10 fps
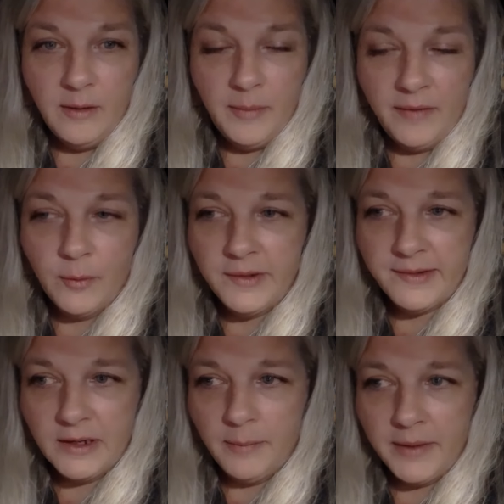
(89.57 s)
I've always
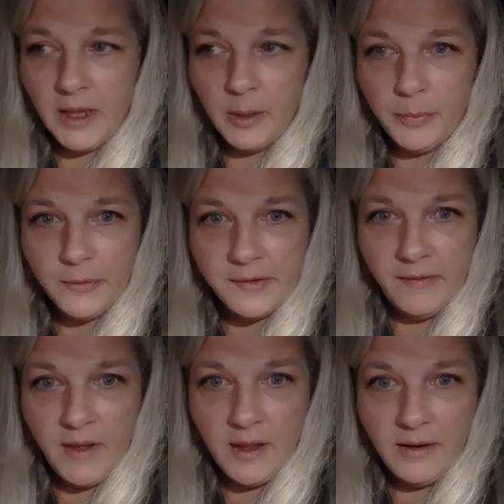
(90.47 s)
said I'm the kind of person
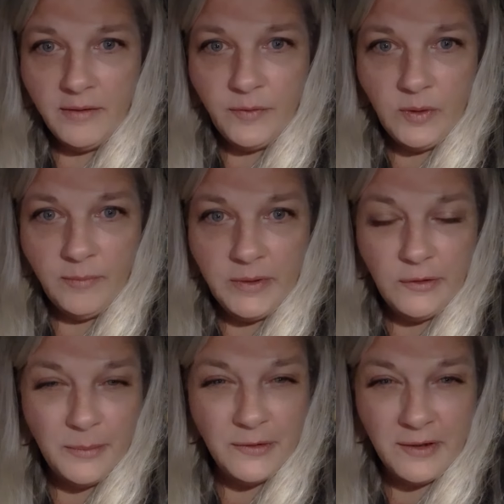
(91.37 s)
that if you give me
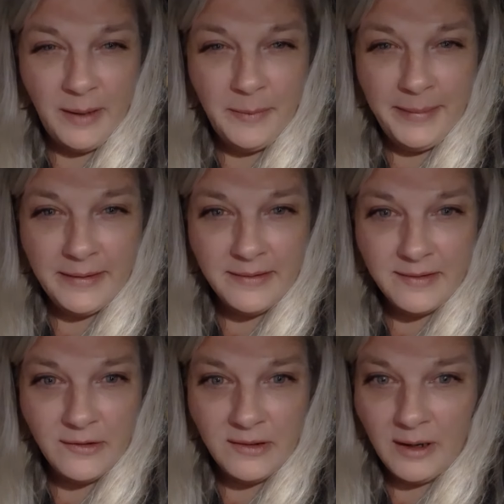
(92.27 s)
too much time to make a
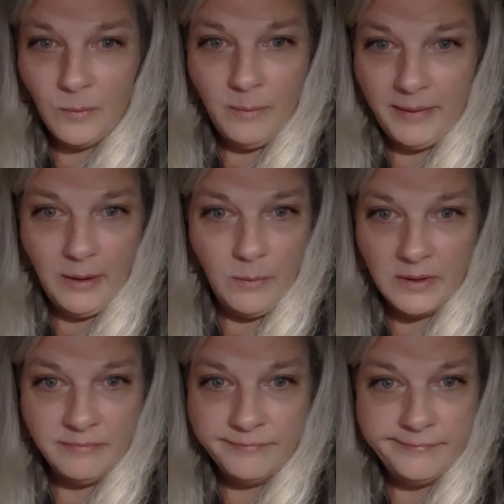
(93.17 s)
decision, I won't make
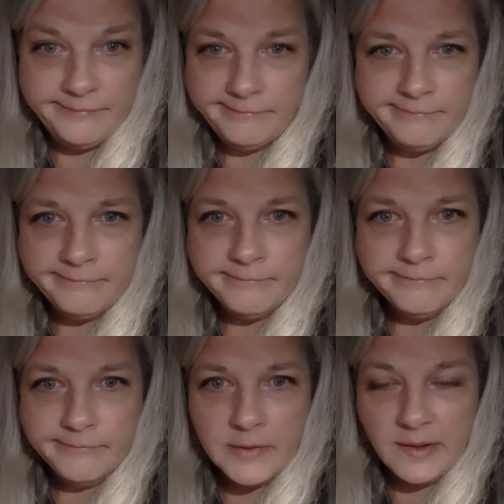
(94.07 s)
one,
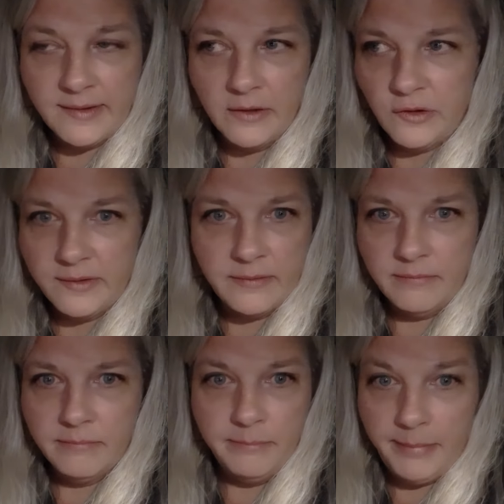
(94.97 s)
because I'll just
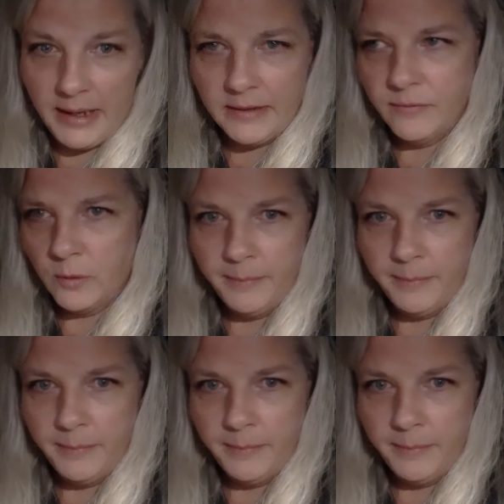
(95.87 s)
back and forth.